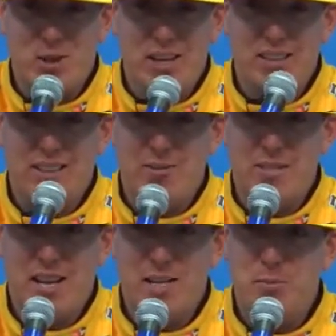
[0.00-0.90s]
great.
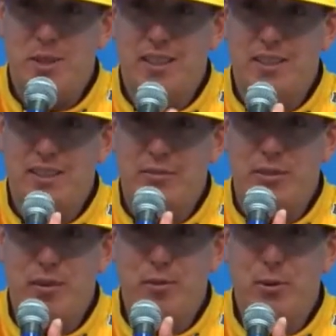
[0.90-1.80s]
Always has been.
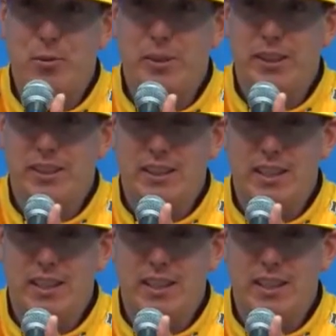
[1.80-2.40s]
Forever will be.